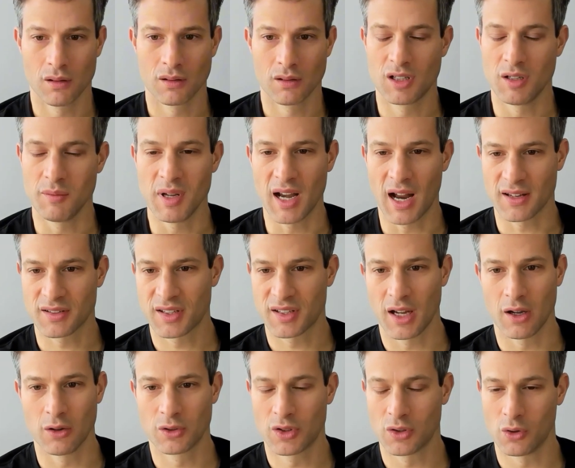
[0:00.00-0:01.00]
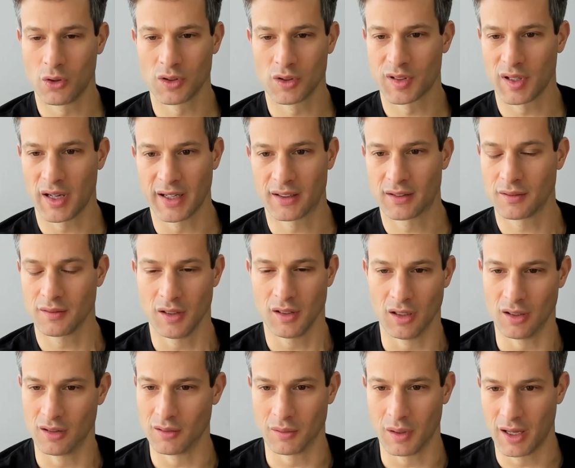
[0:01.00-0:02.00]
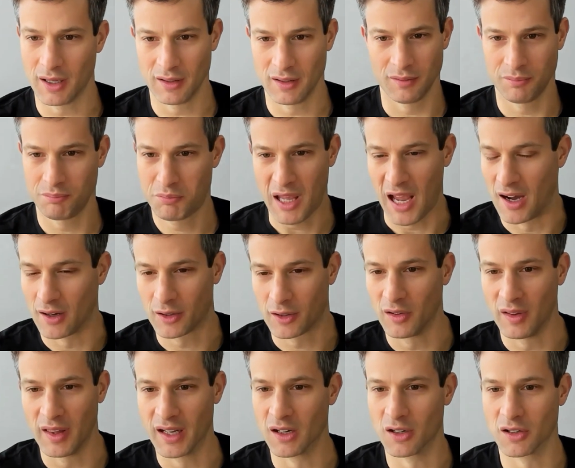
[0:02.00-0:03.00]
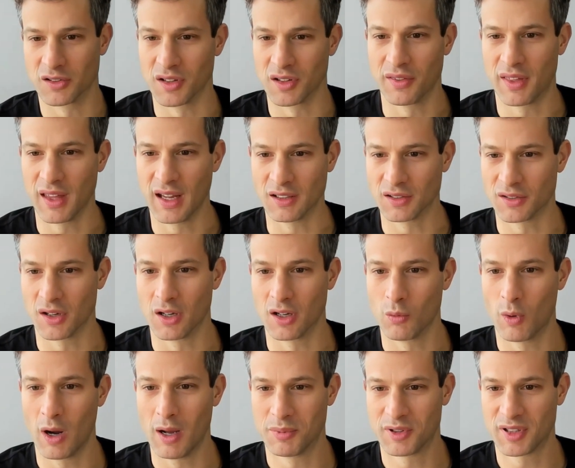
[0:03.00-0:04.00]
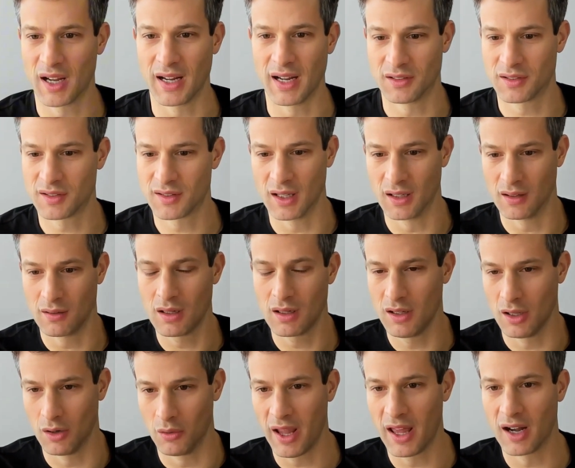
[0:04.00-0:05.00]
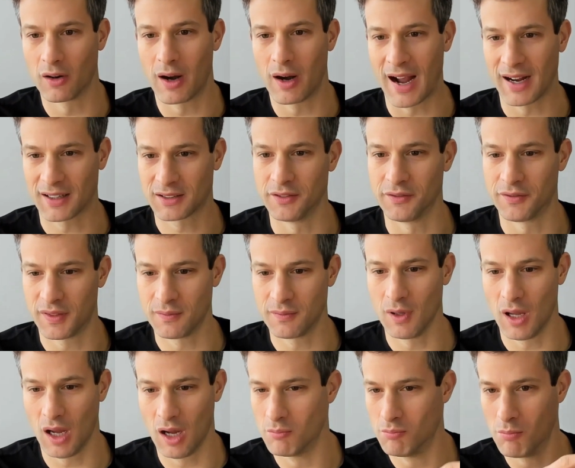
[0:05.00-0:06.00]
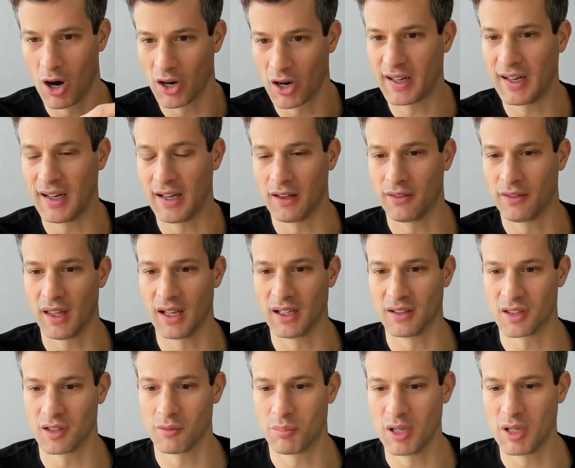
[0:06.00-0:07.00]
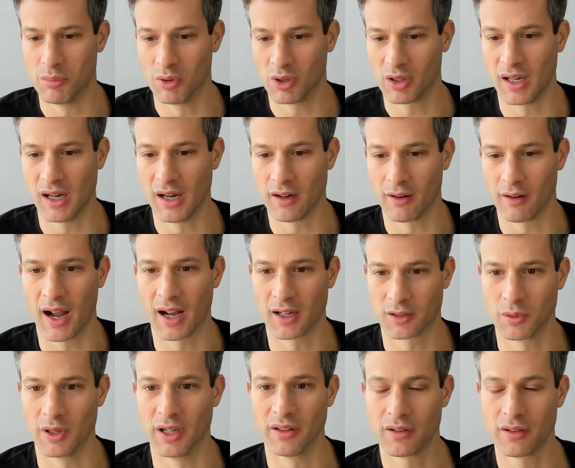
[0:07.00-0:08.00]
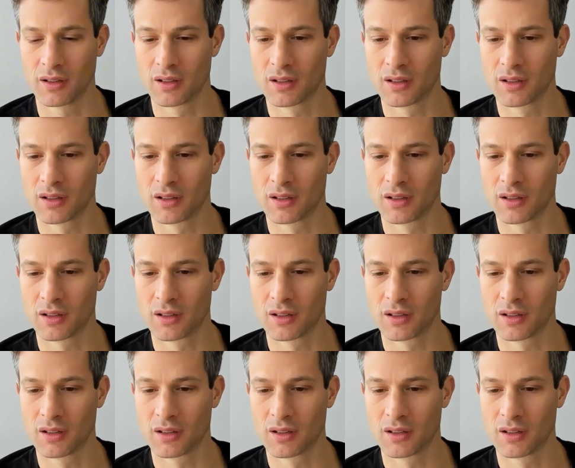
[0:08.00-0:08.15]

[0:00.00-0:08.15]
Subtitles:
Do you mean SEO tools like, calculators and things on websites that, interactive marketing things that people can interact with?